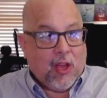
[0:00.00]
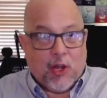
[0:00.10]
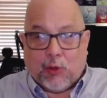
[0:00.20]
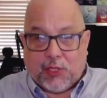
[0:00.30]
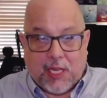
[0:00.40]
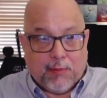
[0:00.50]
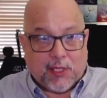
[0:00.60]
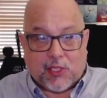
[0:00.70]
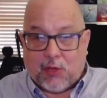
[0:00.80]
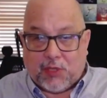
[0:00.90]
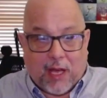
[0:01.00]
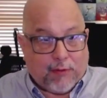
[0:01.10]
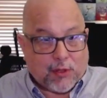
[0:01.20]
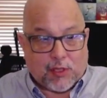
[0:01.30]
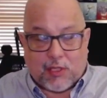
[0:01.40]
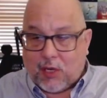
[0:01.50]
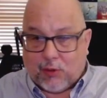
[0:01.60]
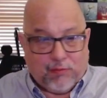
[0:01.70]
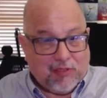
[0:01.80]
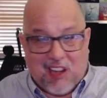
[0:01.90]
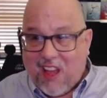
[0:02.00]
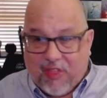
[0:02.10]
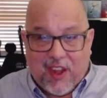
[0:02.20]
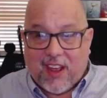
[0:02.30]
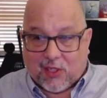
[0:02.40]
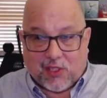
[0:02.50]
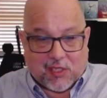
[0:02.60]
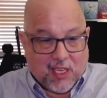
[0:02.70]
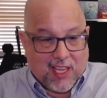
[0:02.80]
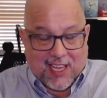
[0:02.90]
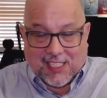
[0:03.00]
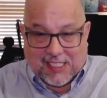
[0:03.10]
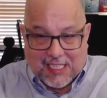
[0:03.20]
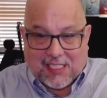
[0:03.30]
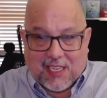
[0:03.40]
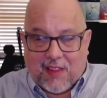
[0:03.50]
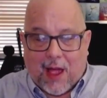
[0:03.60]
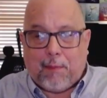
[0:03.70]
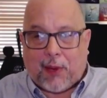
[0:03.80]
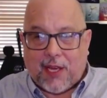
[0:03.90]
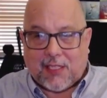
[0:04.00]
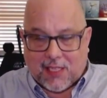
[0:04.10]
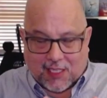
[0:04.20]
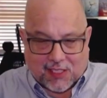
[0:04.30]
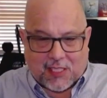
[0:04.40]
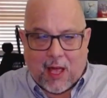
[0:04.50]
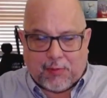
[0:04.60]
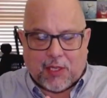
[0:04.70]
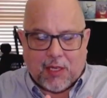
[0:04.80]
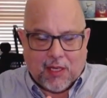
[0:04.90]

No demons, no devils, no nothing else exists in that place except